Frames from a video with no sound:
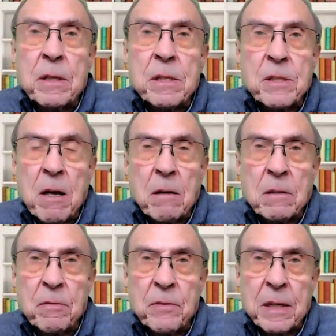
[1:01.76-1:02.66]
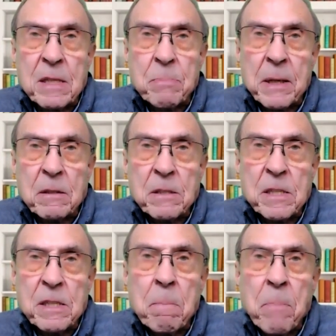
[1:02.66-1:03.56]
at the start of things because
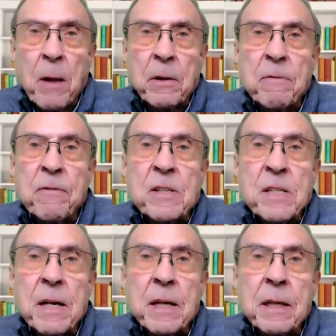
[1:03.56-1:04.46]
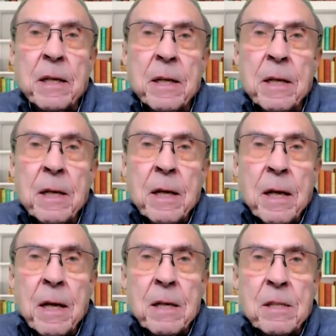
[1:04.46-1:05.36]
he's in bother for saying
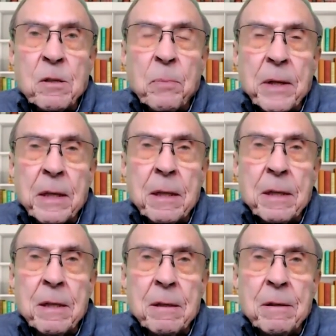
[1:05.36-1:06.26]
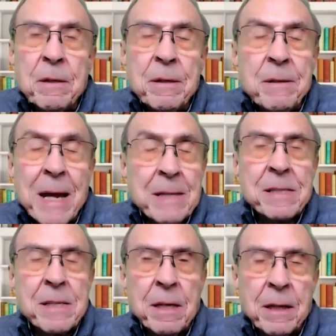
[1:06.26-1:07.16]
uh, something
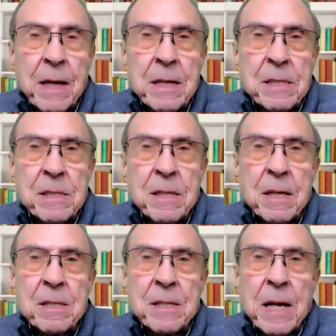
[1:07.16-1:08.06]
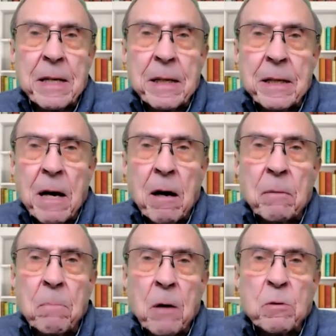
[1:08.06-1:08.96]
nasty against uh, Sadiq
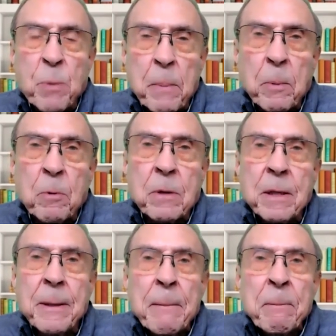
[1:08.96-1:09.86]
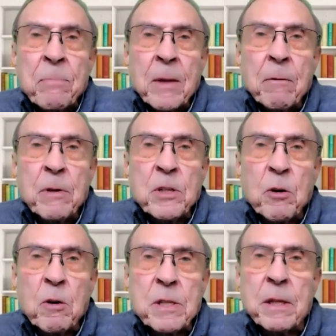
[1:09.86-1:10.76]
Khan? Most people would
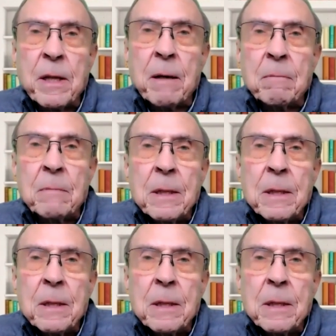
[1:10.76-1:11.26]
rejoice in that.